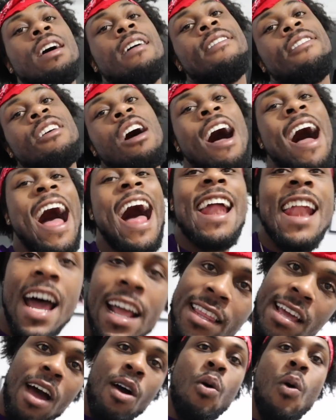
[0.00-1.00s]
So, I let
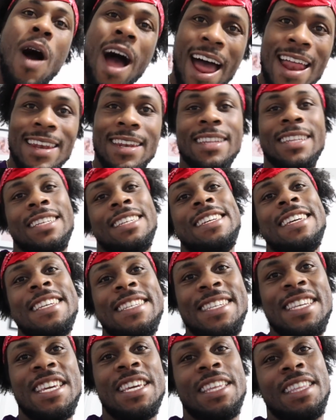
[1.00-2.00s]
her go on.
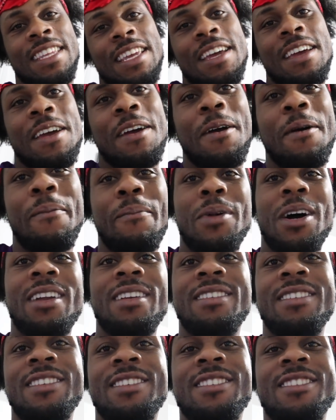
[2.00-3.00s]
Easy.
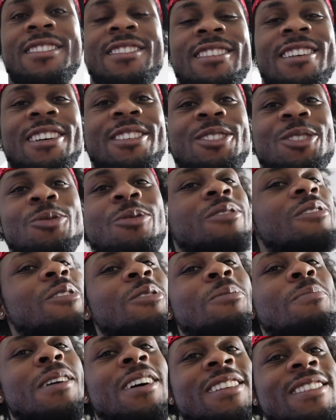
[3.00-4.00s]
Badness. A joke.
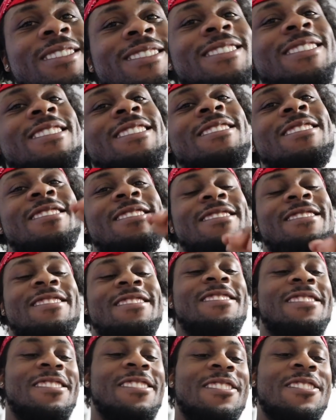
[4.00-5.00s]
No badness.
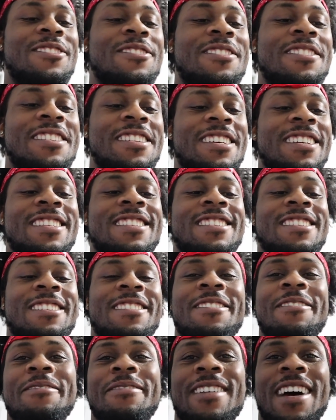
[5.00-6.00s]
Goodness.
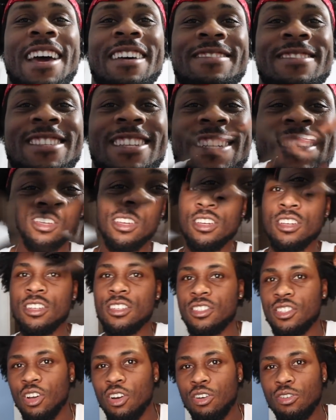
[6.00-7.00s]
Vibesness.
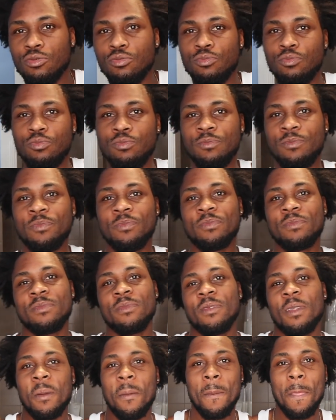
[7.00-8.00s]
So,
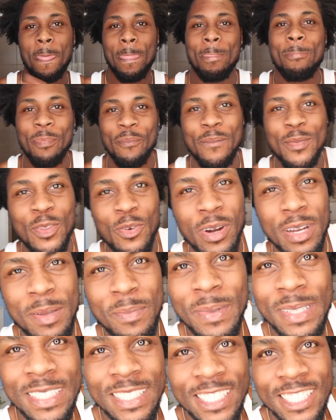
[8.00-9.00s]
do an
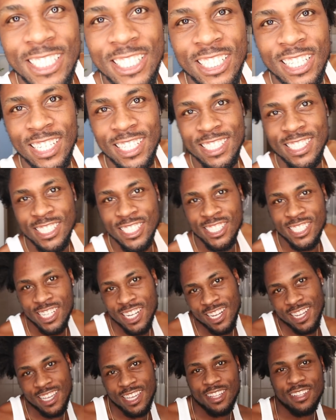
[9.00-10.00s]
imitation of
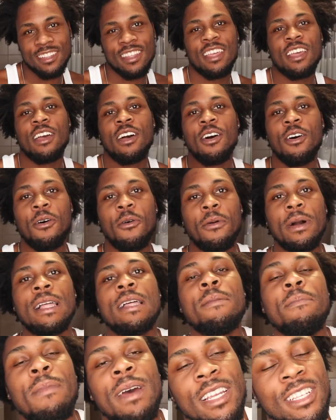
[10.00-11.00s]
Nisha again.
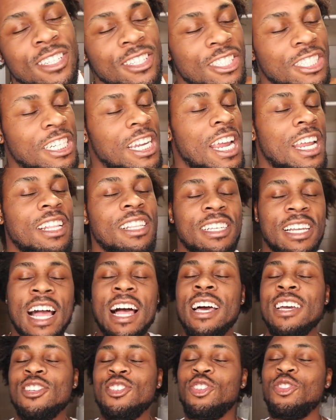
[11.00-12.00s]
Welcome back to the channel, guys.